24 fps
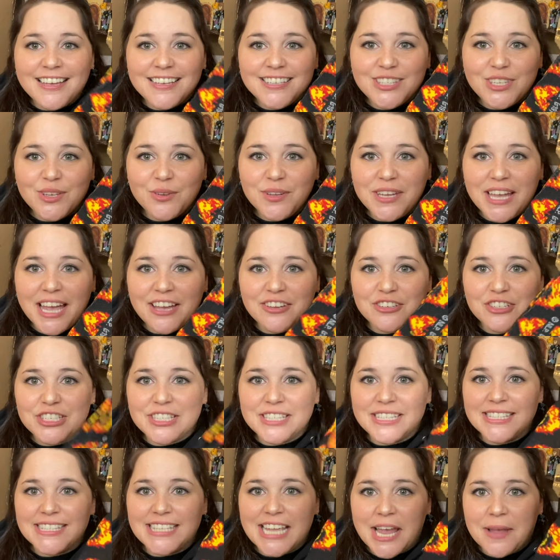So yeah, just
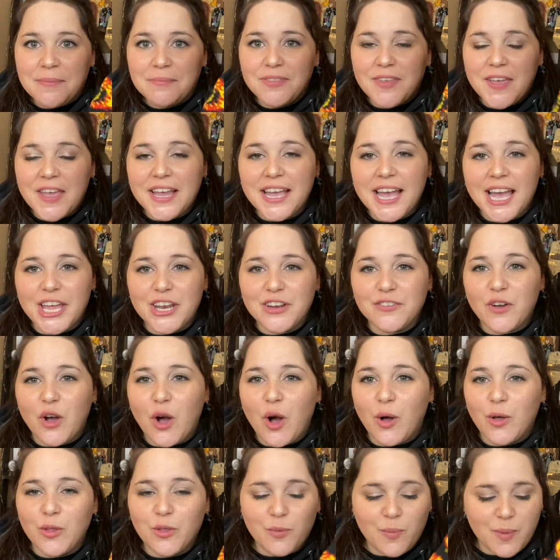the same thing kind of
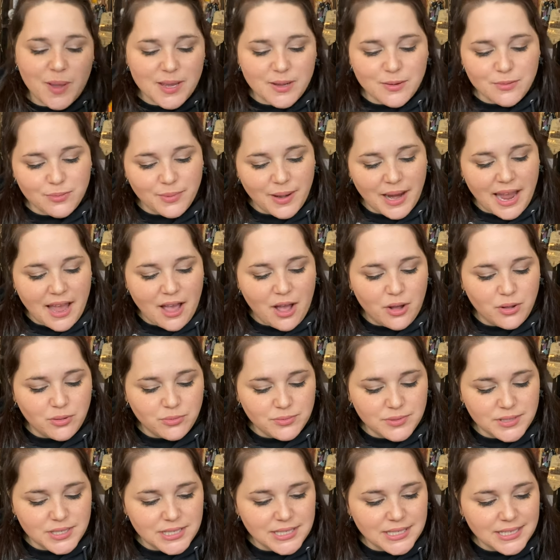all the way
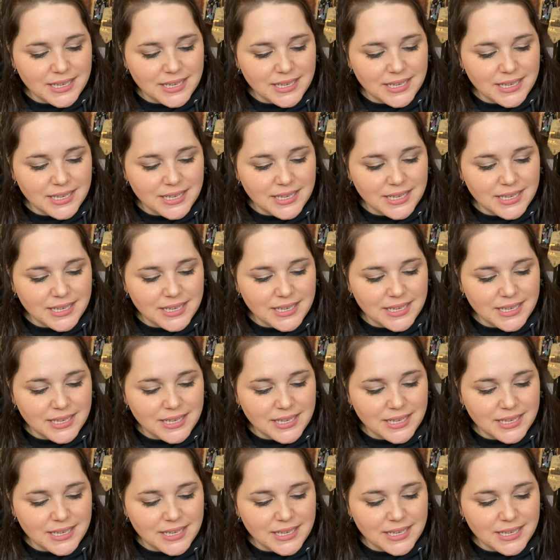around.